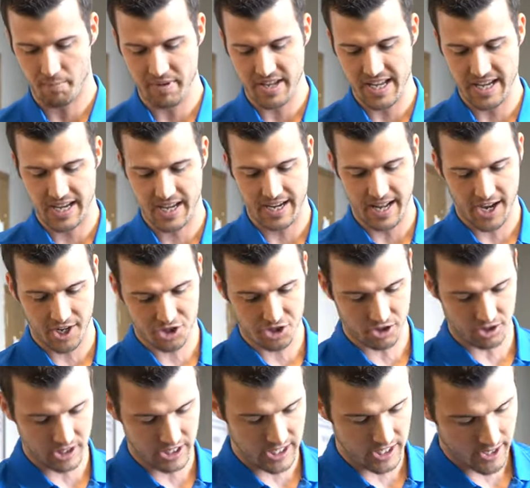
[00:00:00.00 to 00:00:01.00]
It can
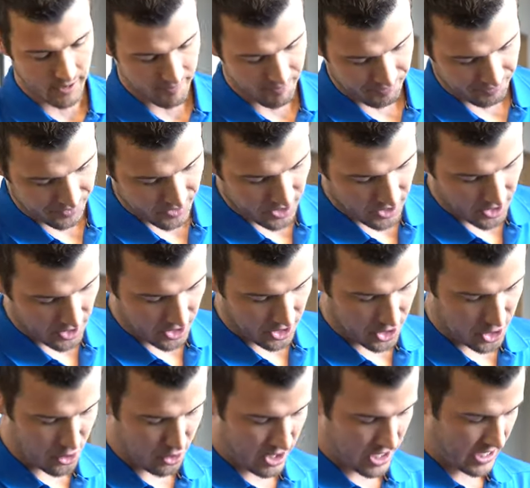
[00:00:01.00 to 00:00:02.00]
actually,
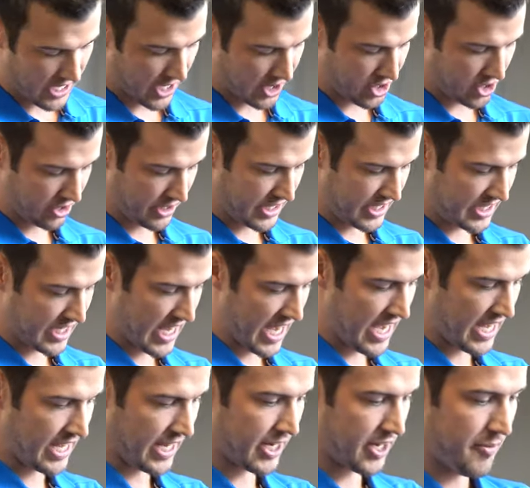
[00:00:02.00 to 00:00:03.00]
you can actually
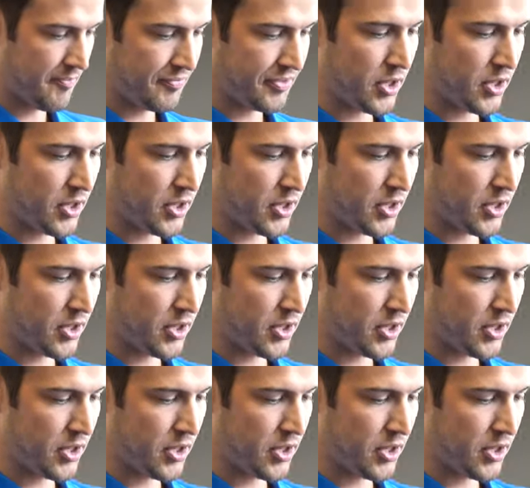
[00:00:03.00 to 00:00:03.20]
take it